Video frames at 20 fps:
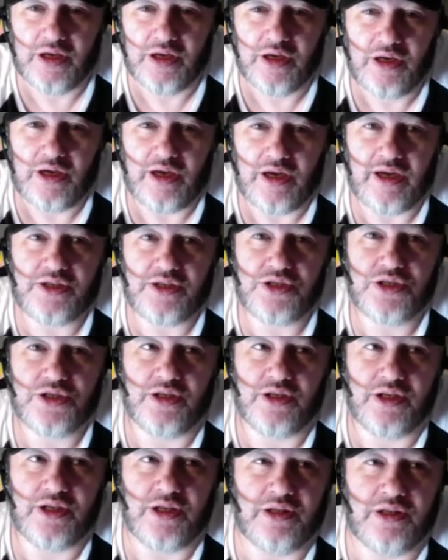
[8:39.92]

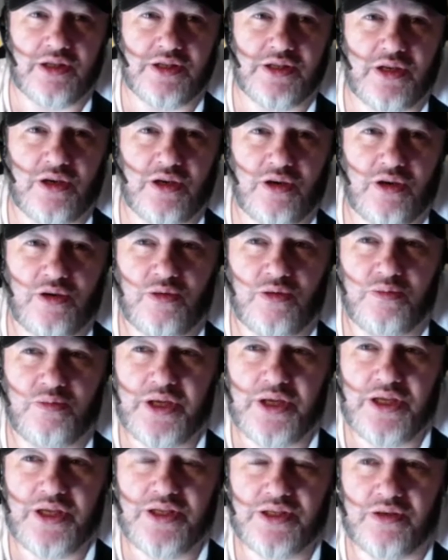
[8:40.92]
Actually, there's a whole
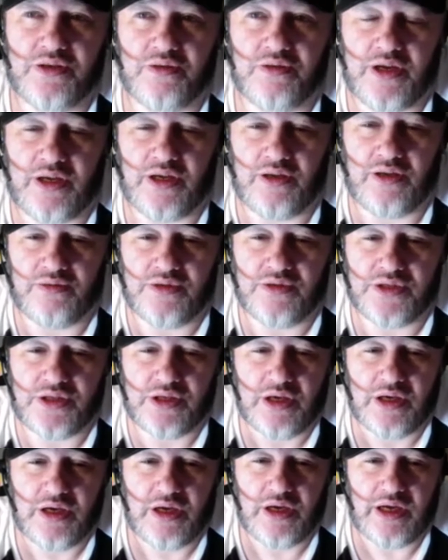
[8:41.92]
piece around
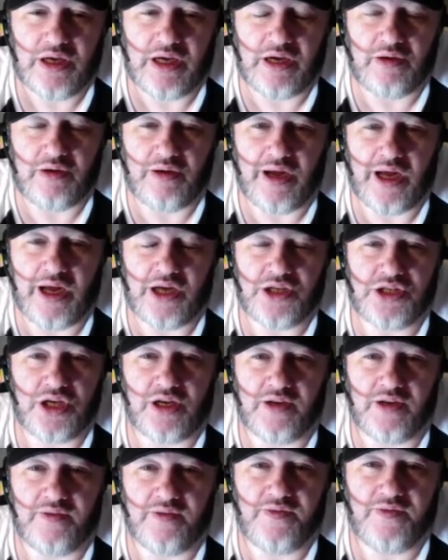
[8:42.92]
how
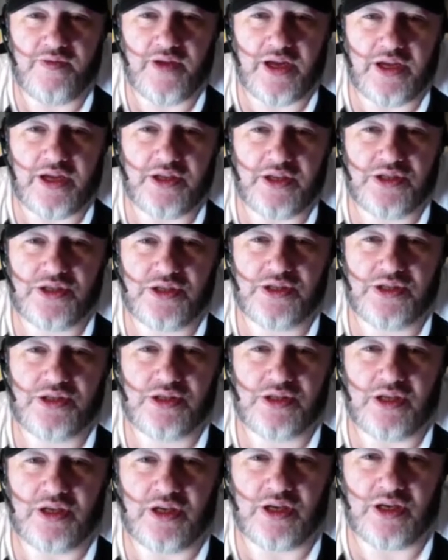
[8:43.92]
agile
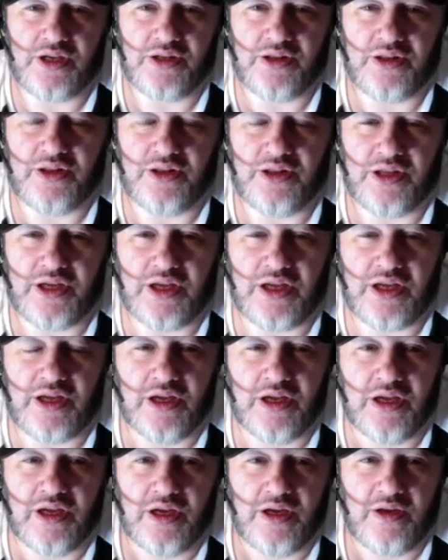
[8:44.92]
affects the
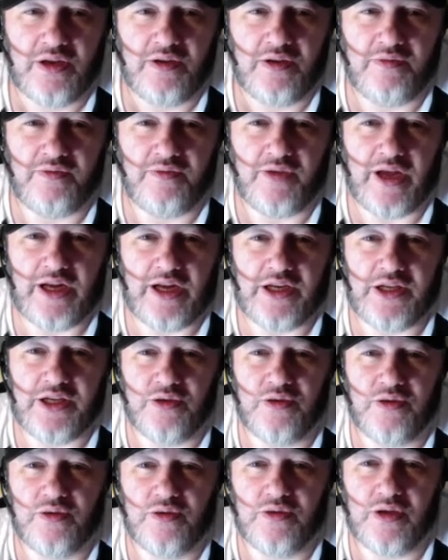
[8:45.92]

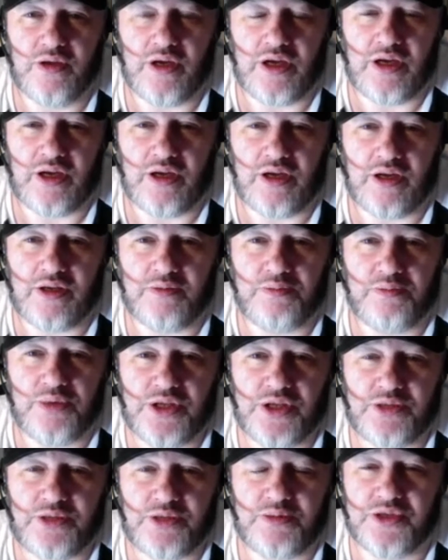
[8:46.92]
value
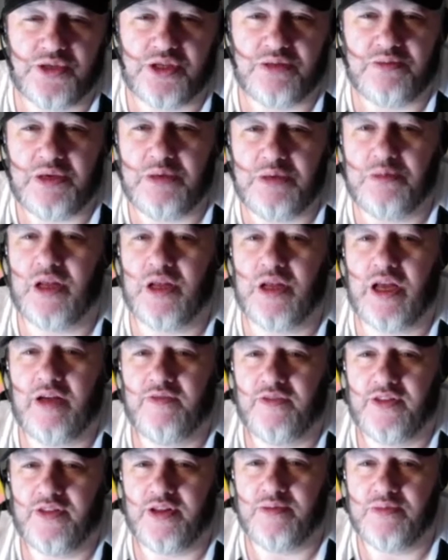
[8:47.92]
principles that people have
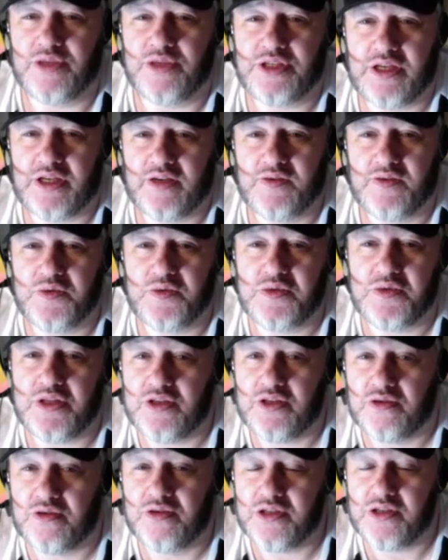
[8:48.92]
for themselves
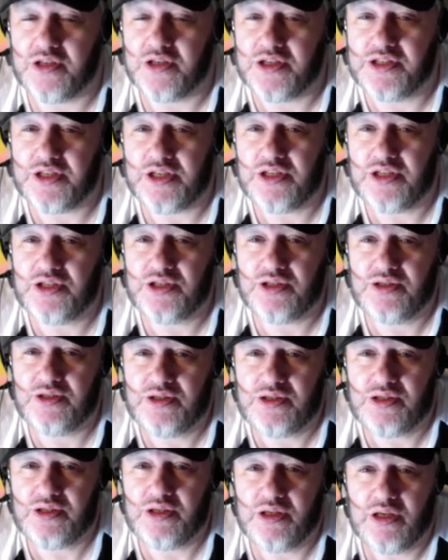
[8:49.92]
within
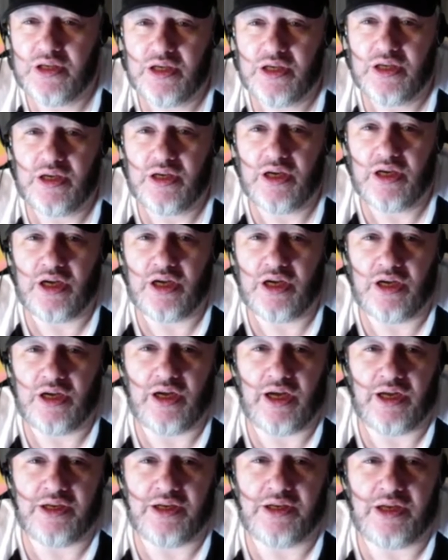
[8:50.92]
organizations,
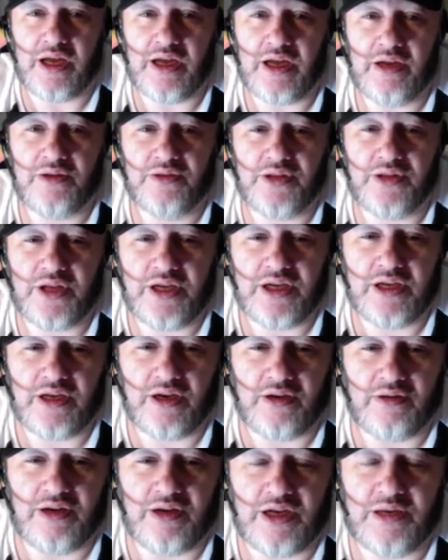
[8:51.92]
and how they
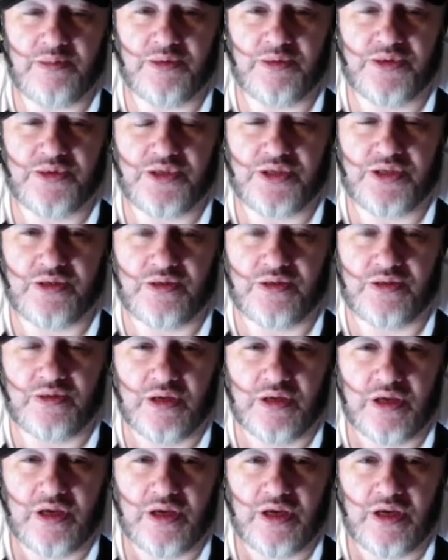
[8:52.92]
are able to
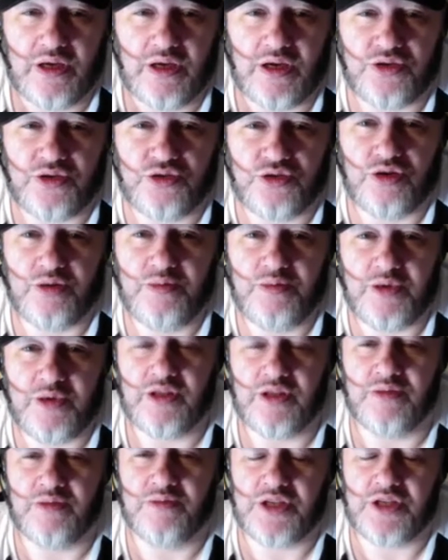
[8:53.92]
attribute
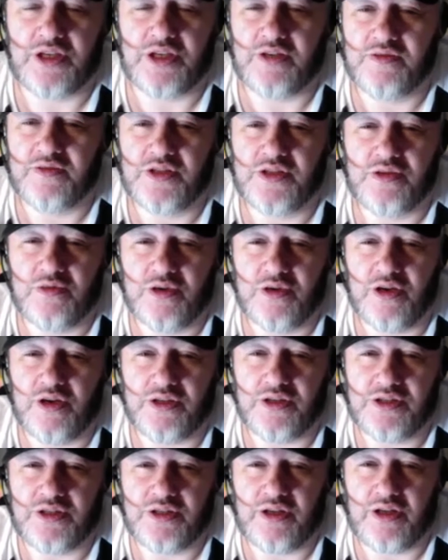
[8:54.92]
themselves to
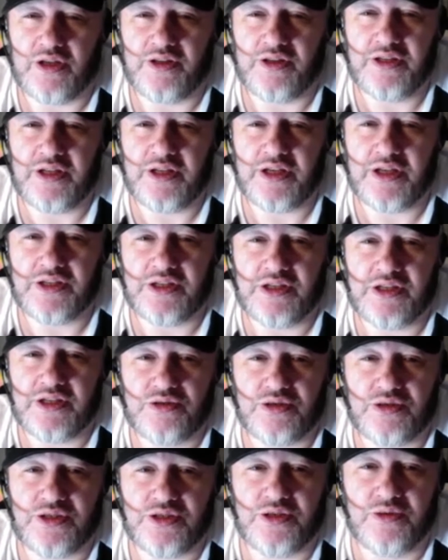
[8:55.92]
work. So I think that's an
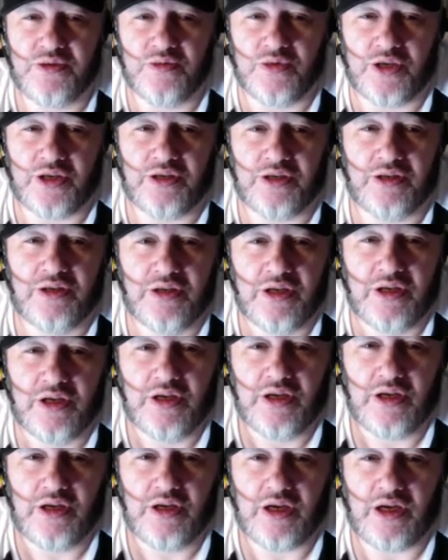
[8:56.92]
interesting one.
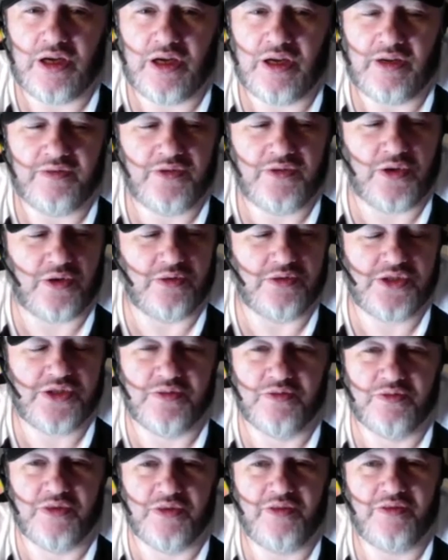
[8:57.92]
I've got
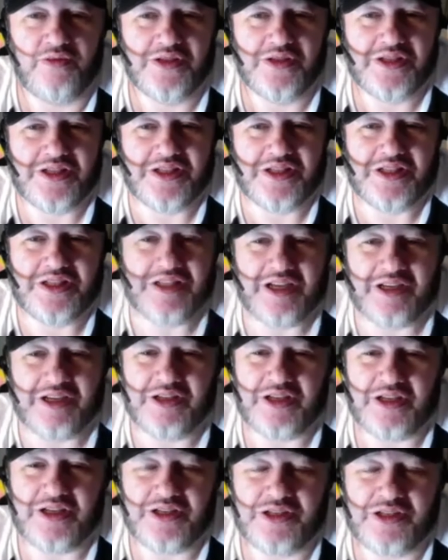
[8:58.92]
some references to that
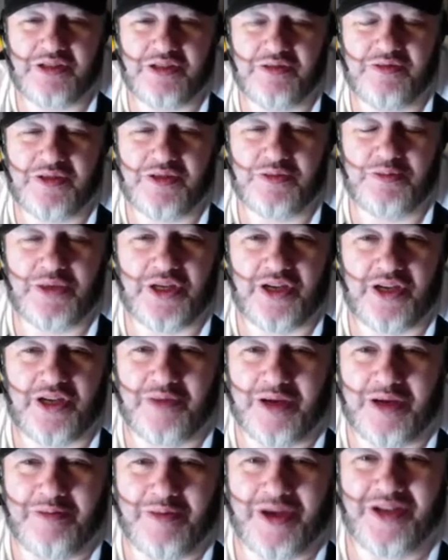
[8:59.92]
because actually it was part of
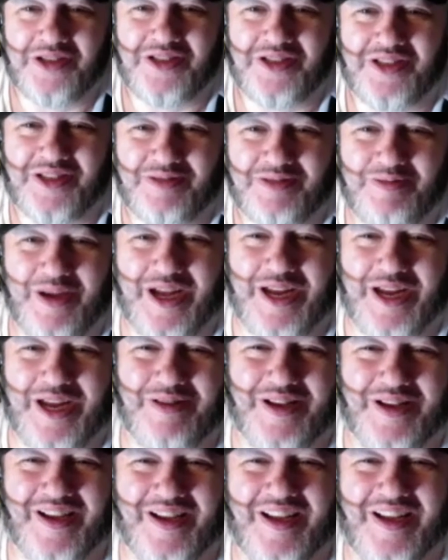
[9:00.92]
my master's paper.